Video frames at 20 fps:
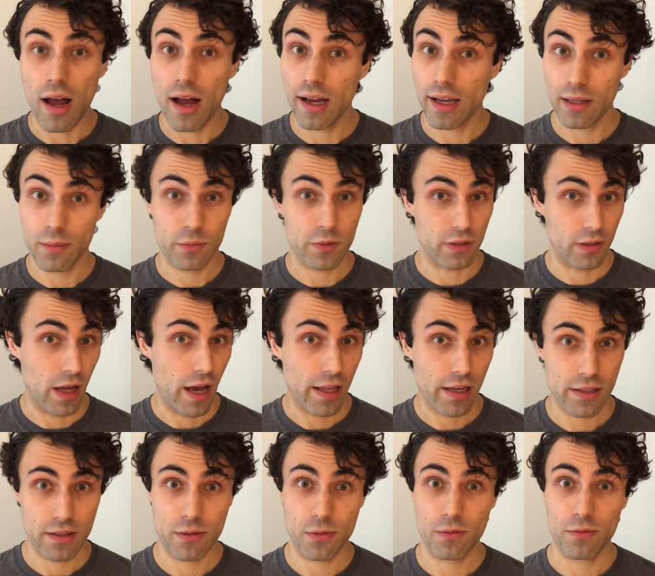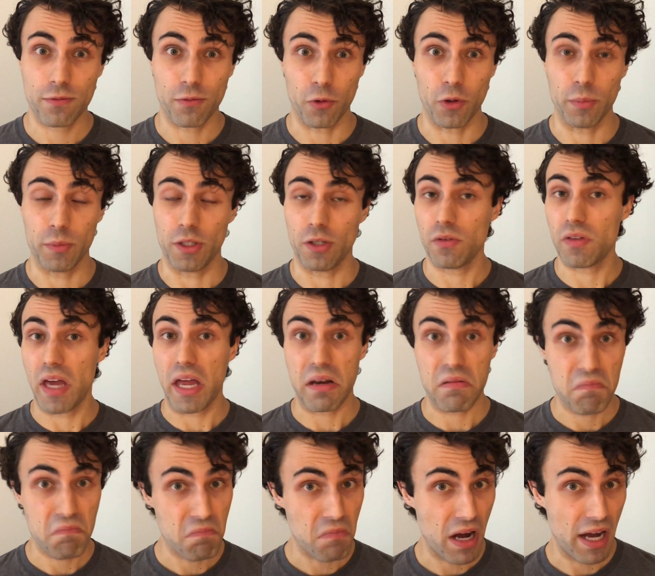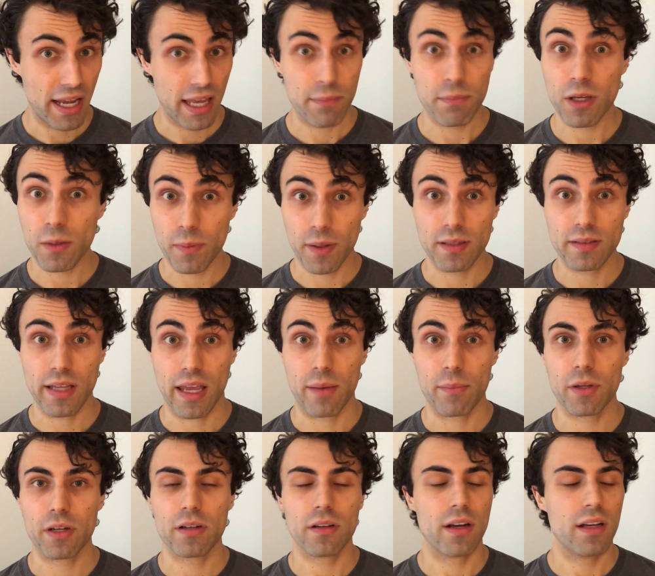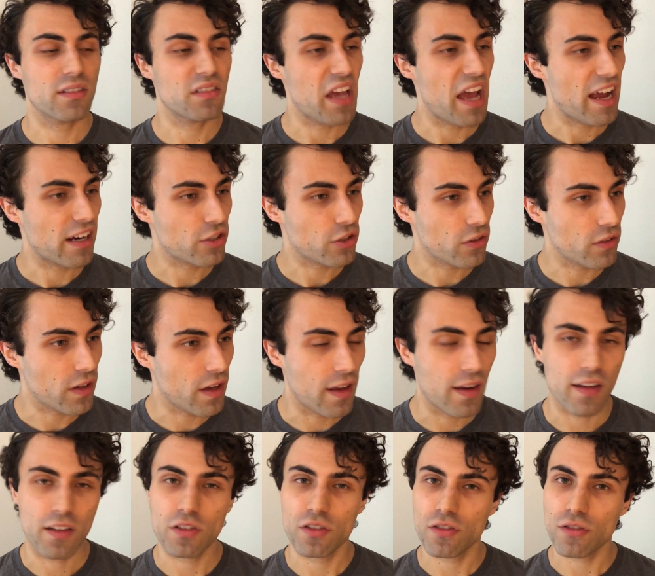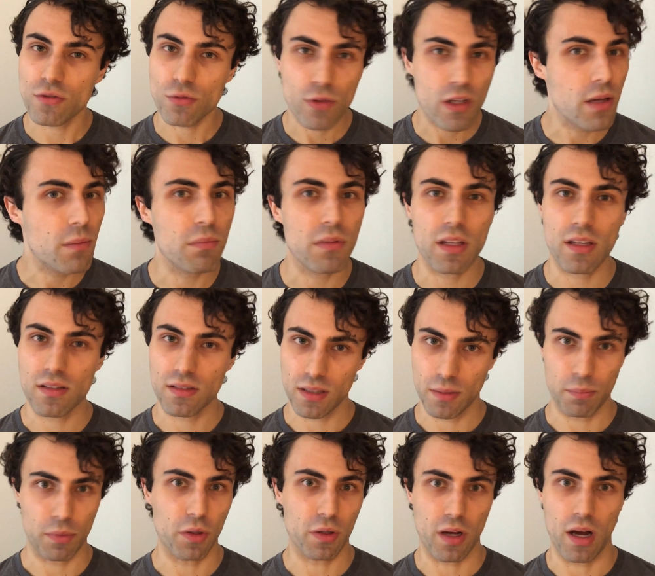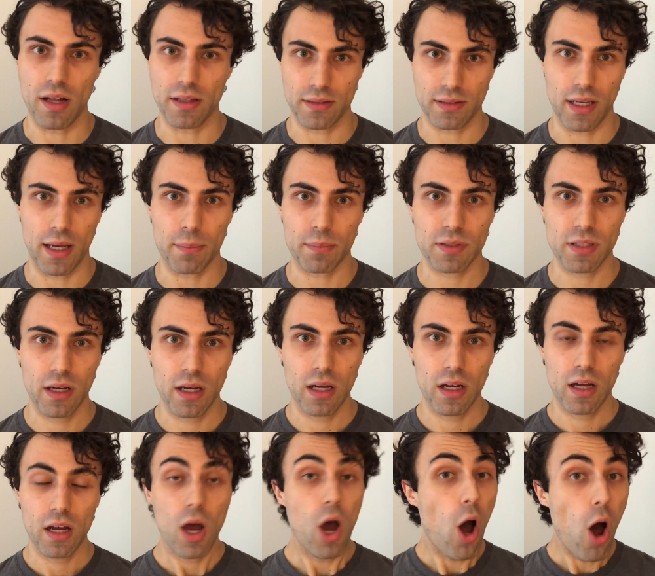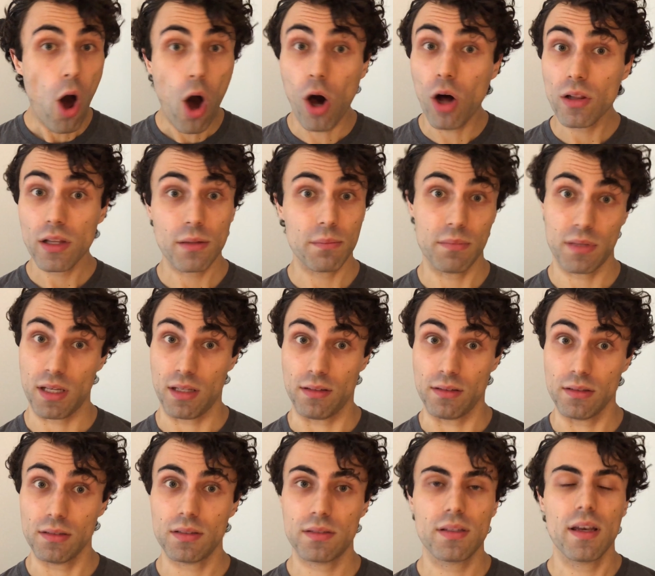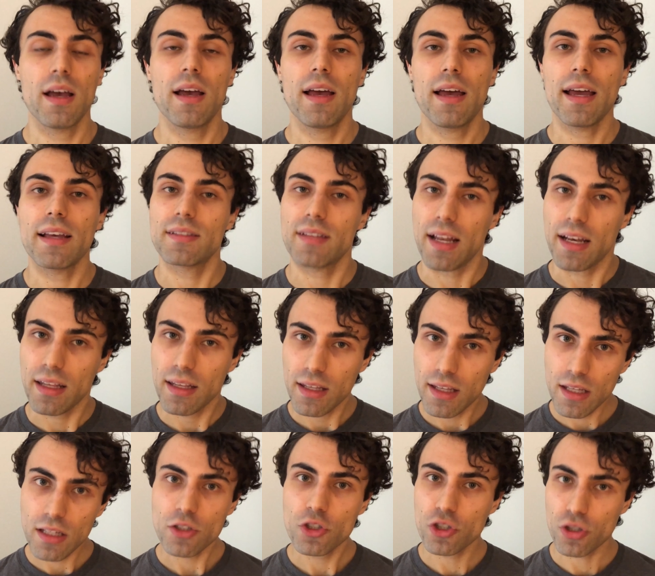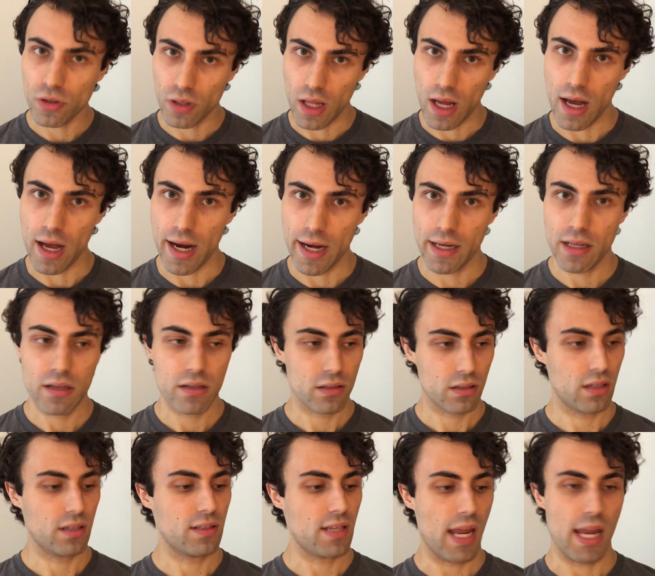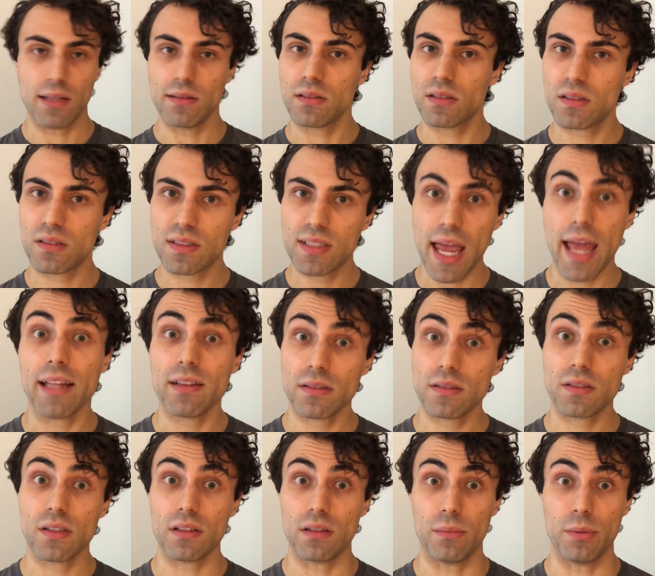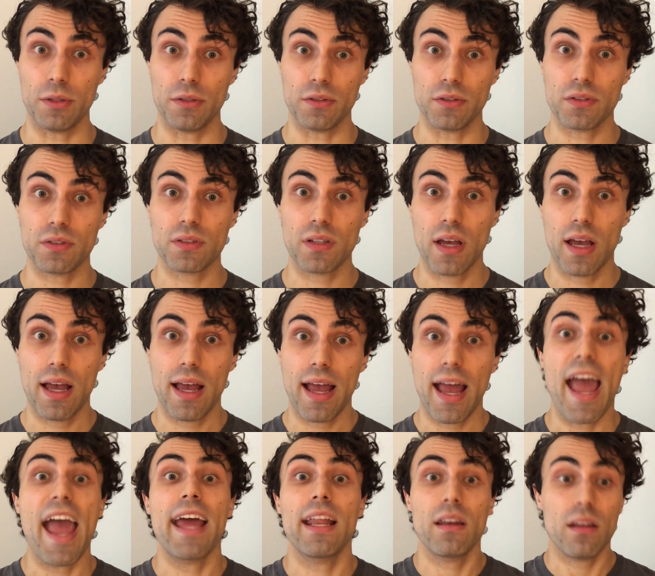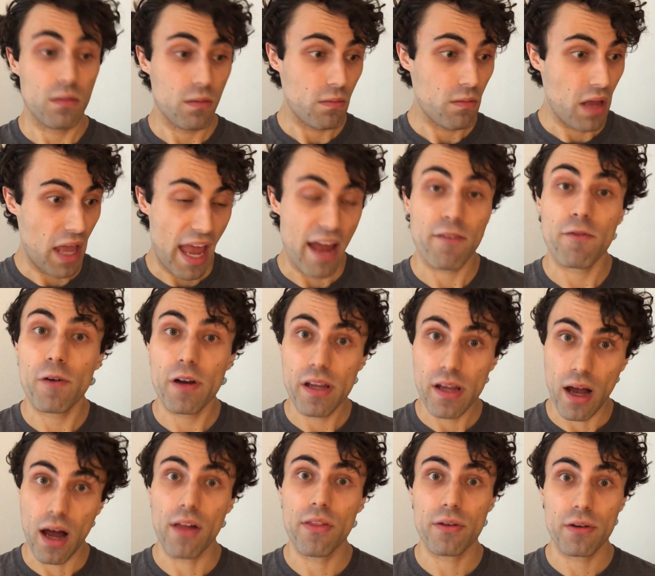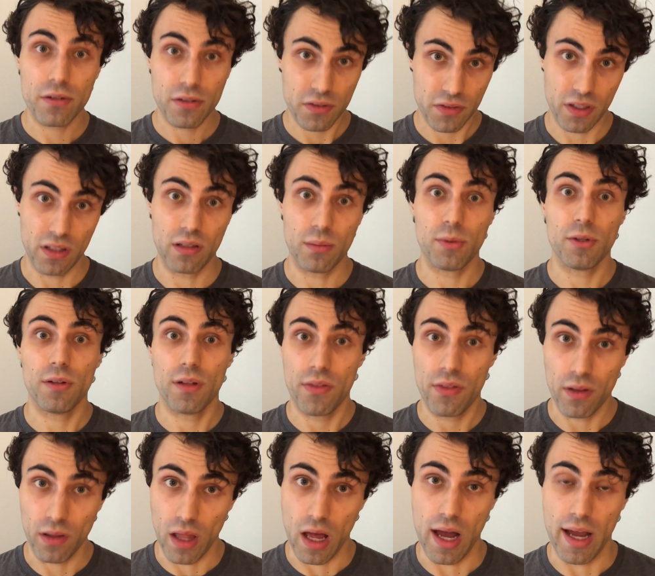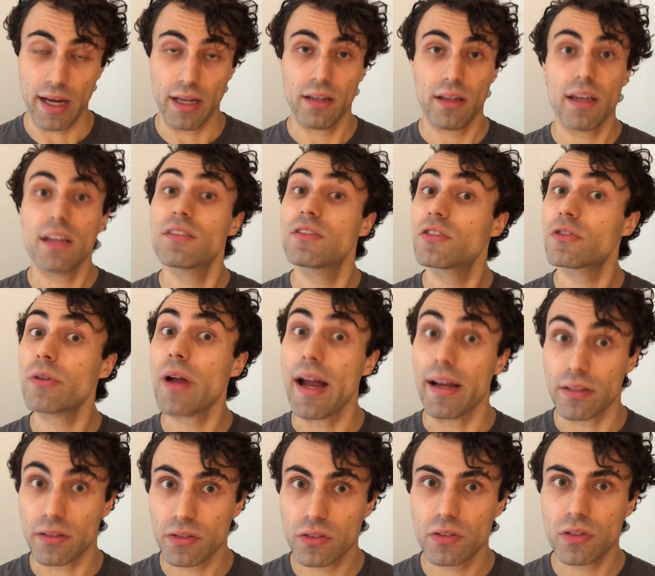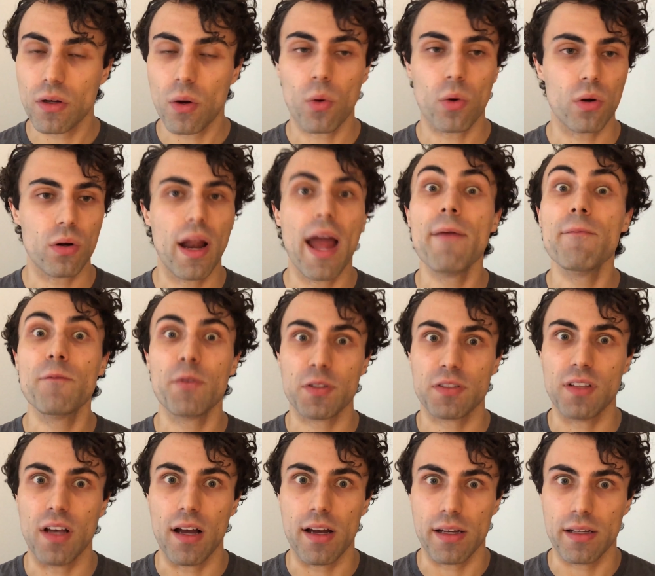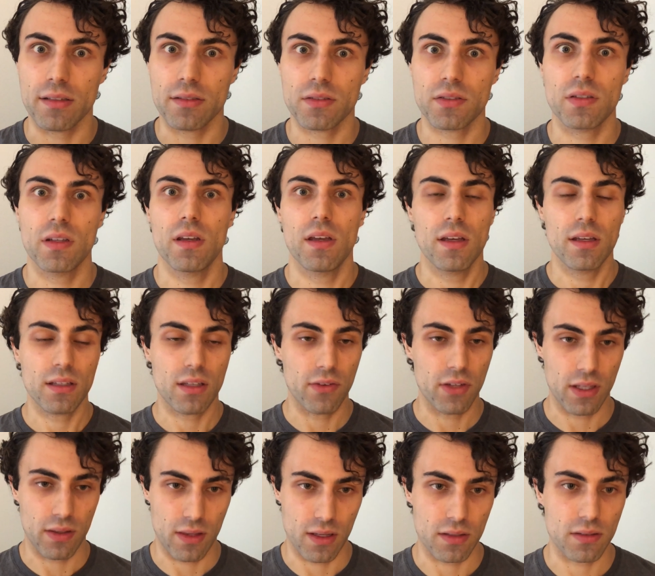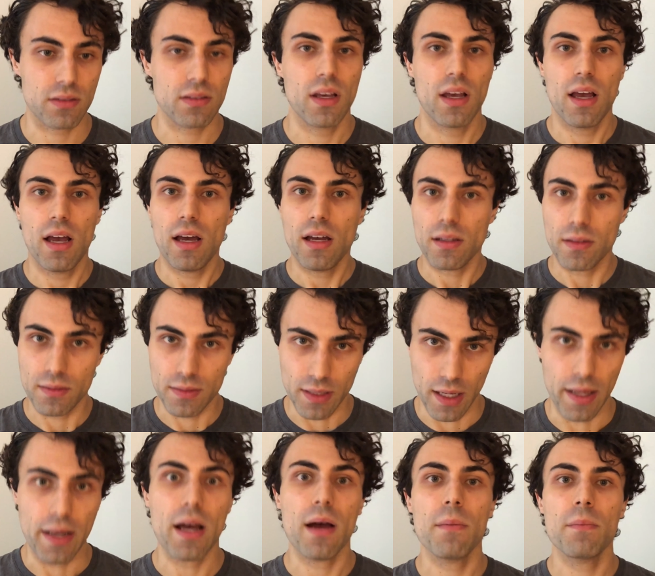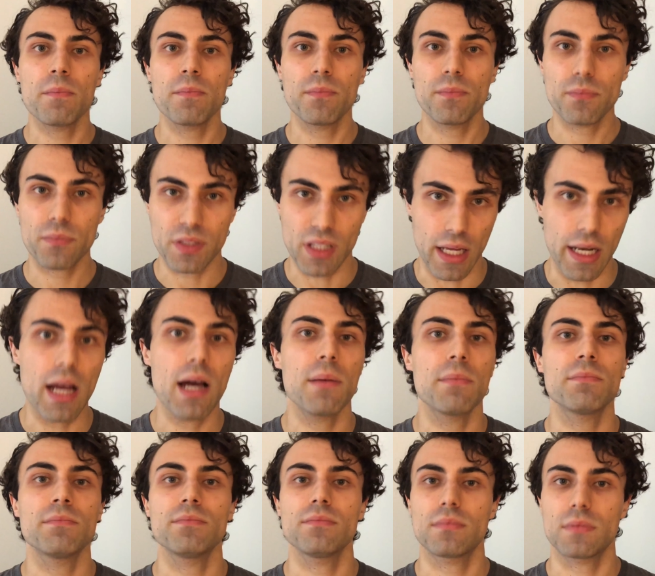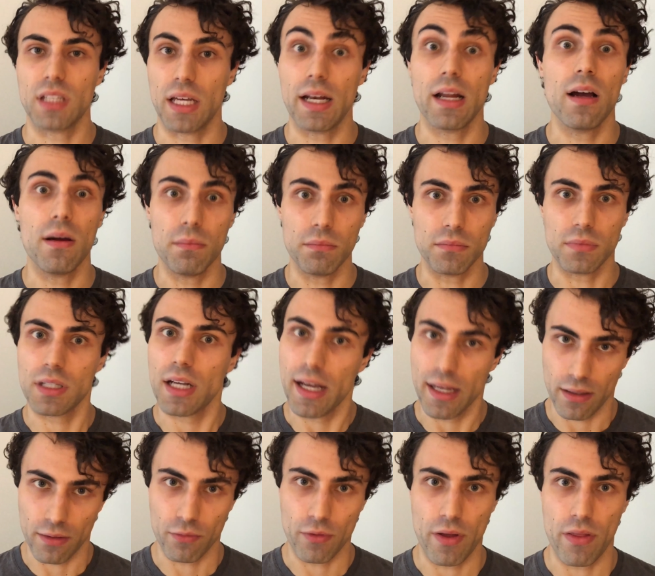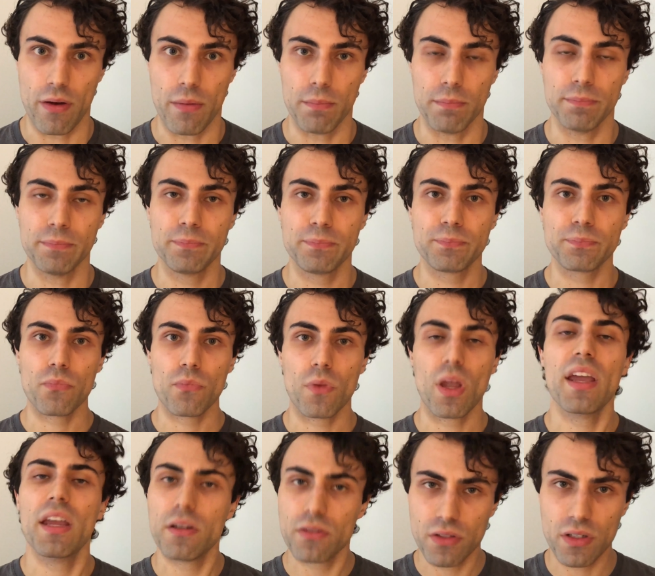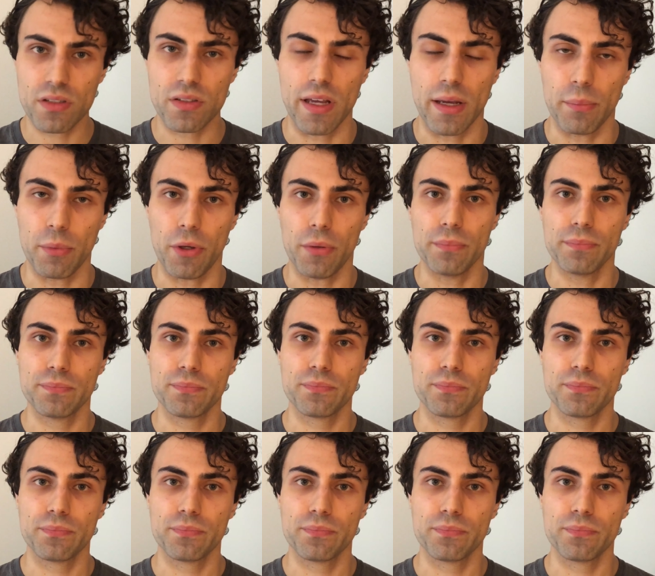I am delighted to inform you that Iambic pentameter is actually an extremely simple concept. All it means is that each line contains 10 syllables, and every other syllable in the line is stressed or emphasized, giving it this da-dum, da-dum, da-dum kind of rhythm. Here's an example.